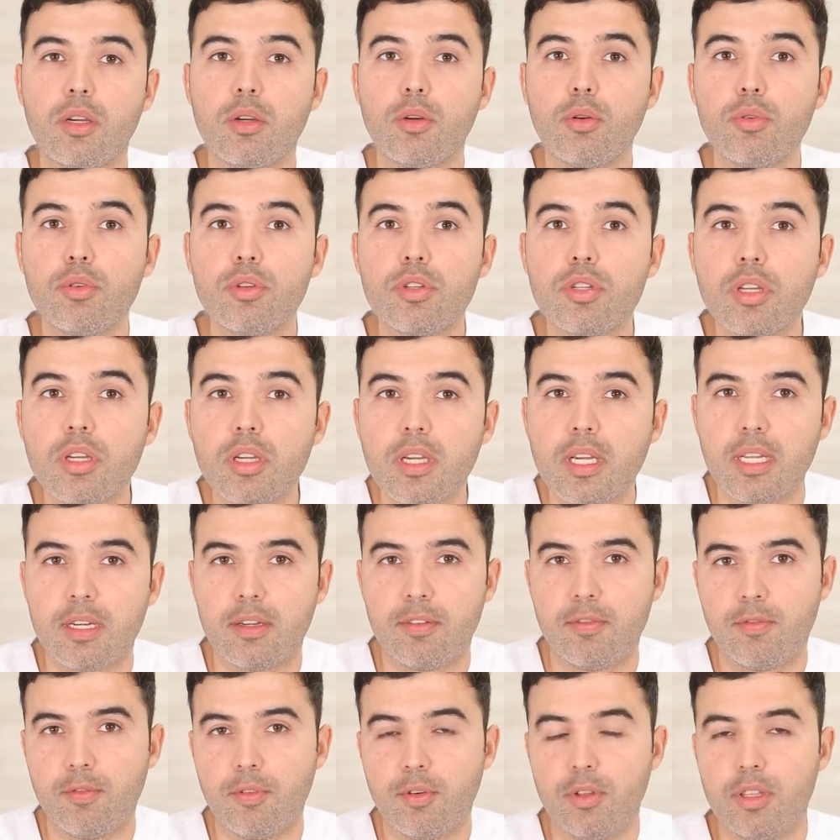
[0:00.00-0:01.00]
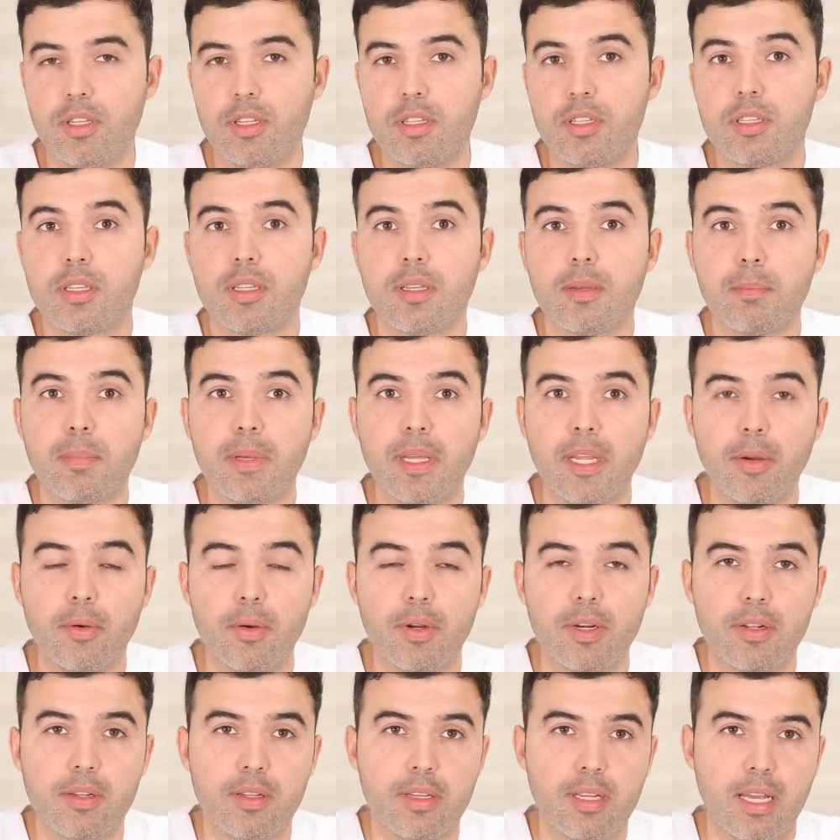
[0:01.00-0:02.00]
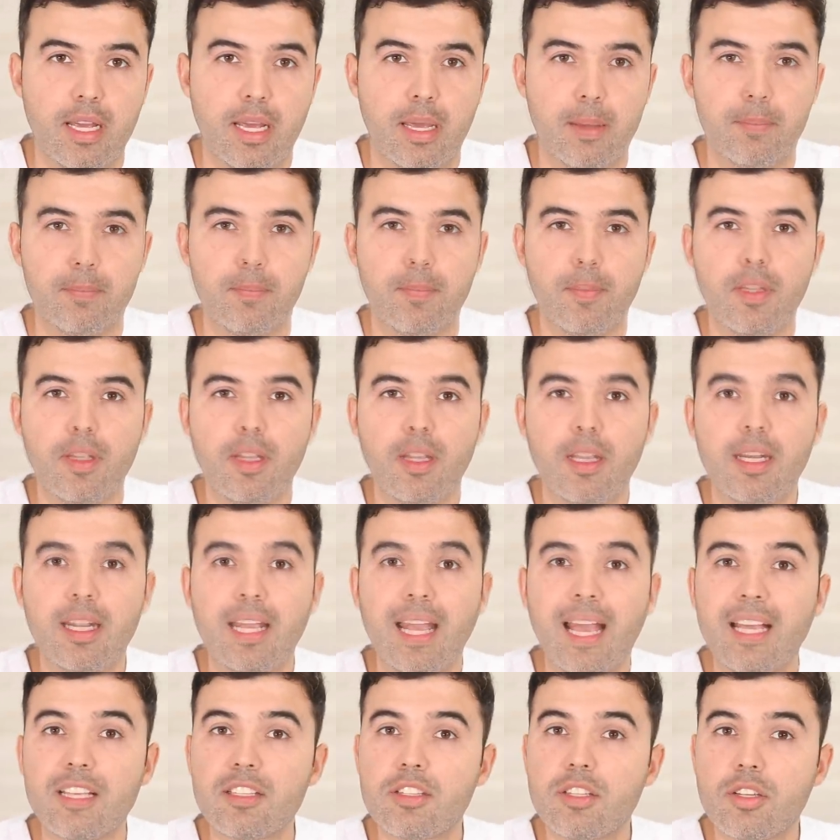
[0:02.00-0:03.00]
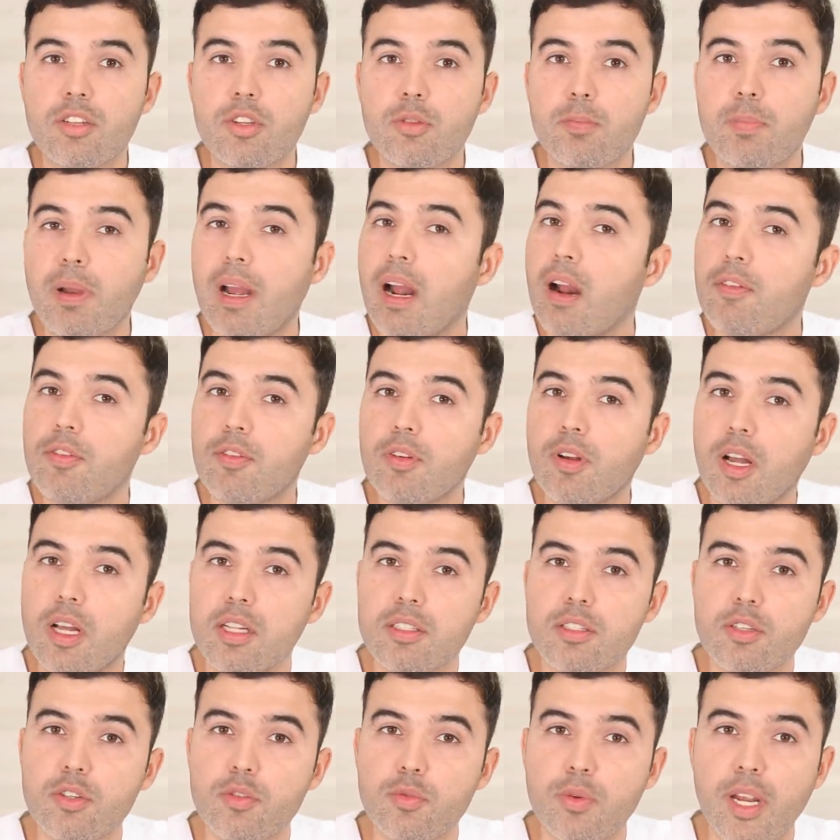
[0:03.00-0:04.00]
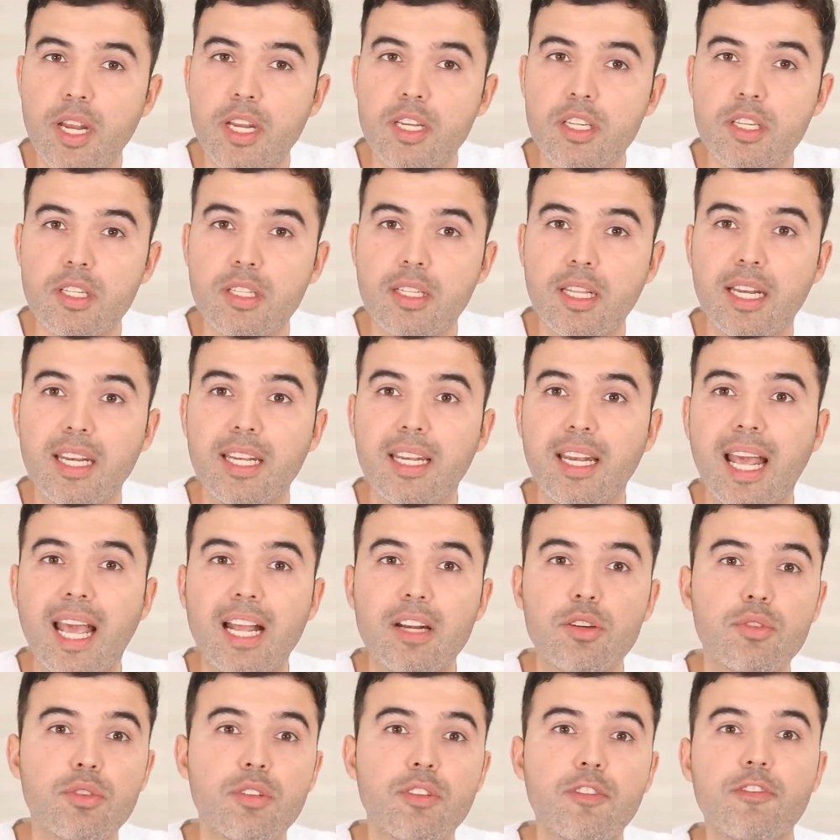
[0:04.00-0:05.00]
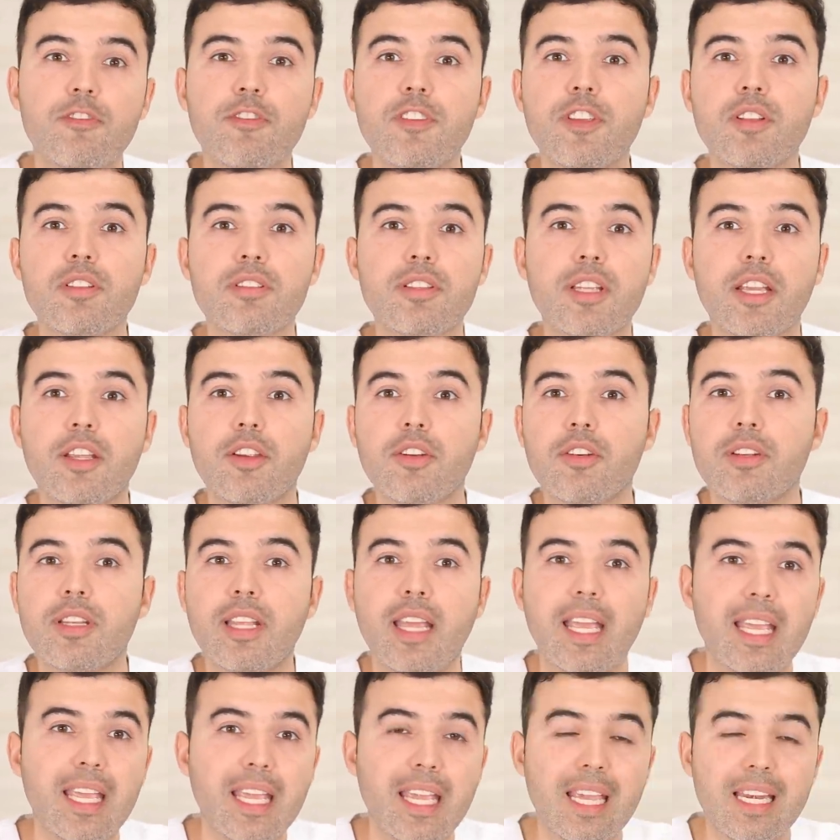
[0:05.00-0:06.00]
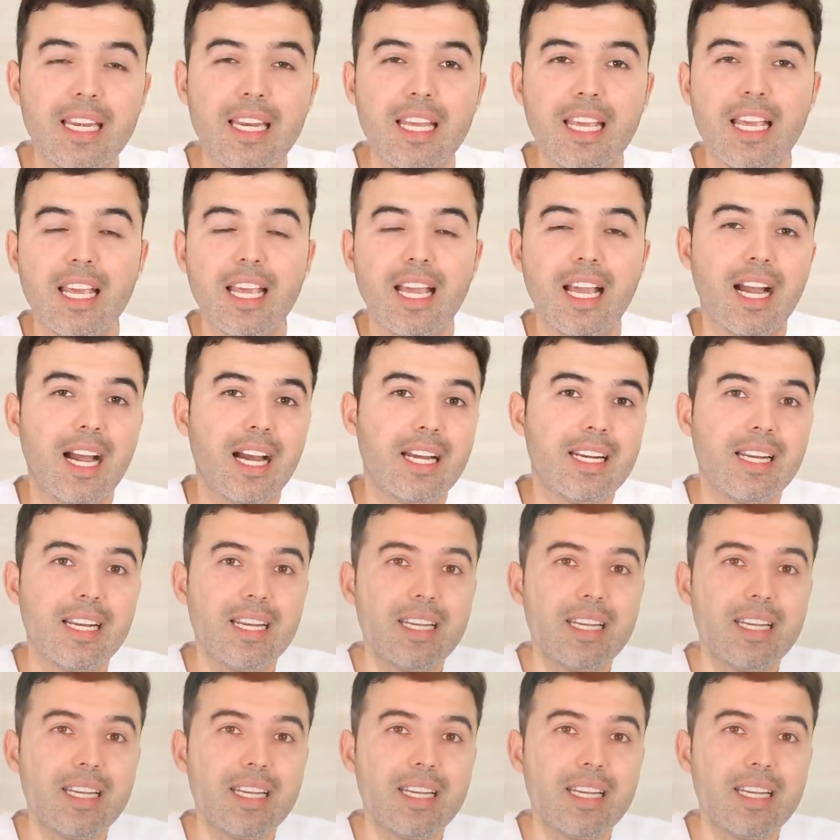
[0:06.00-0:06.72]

who took it for this period of time. It has such a powerful concentration that it actually feels like you're taking an